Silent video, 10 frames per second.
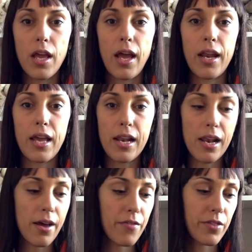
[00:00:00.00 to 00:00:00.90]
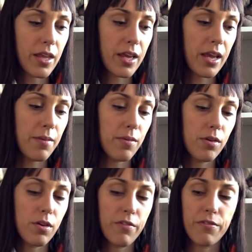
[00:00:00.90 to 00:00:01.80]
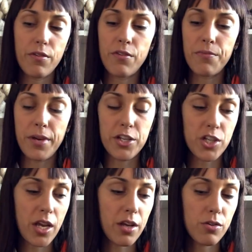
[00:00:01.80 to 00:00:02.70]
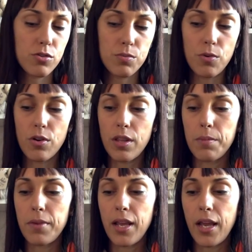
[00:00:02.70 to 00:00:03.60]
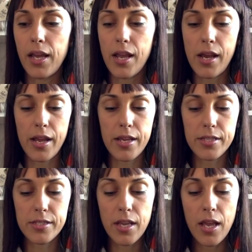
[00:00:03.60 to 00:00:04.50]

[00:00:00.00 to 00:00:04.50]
and I love the cable of my Chai-Gus more than my Hi-Hias.